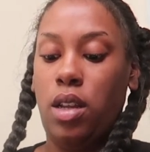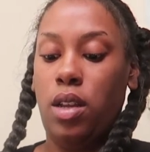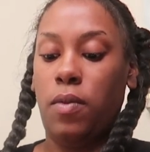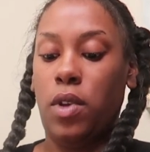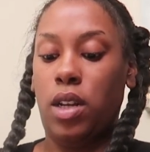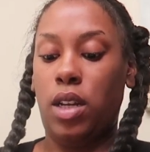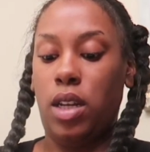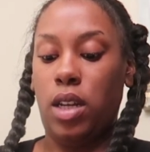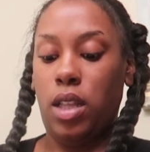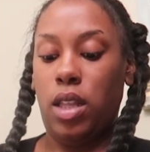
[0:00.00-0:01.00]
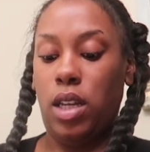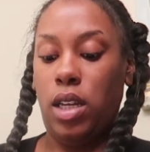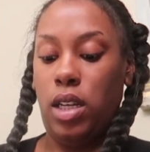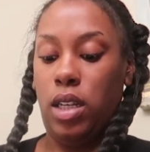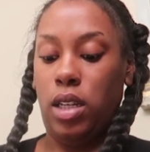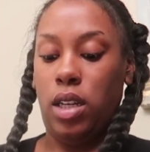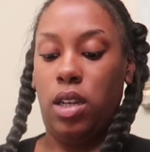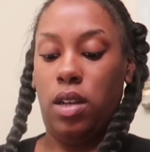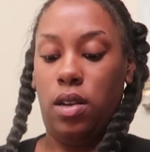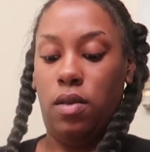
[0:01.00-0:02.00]
I'm gonna dunk these
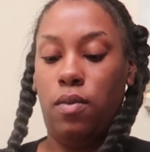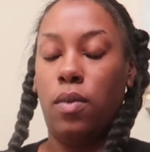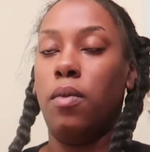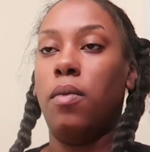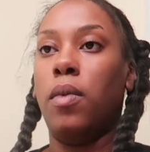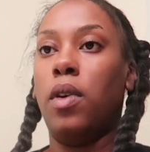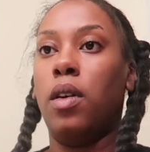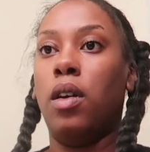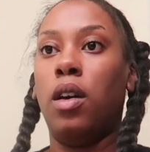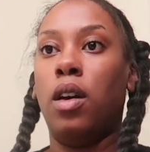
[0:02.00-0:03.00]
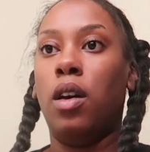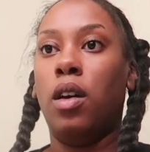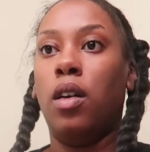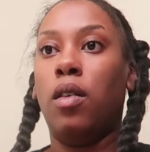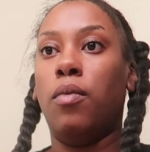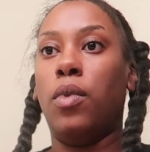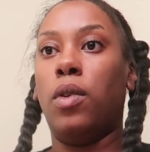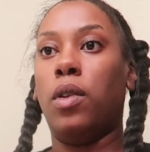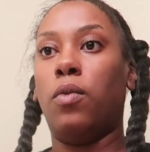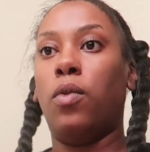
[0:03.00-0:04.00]
in
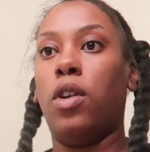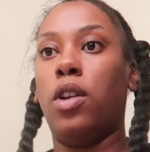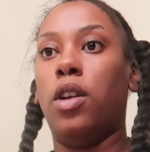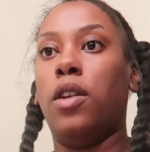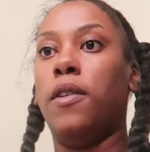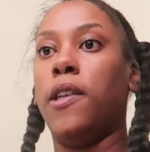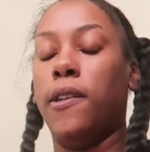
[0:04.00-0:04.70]
boiling water.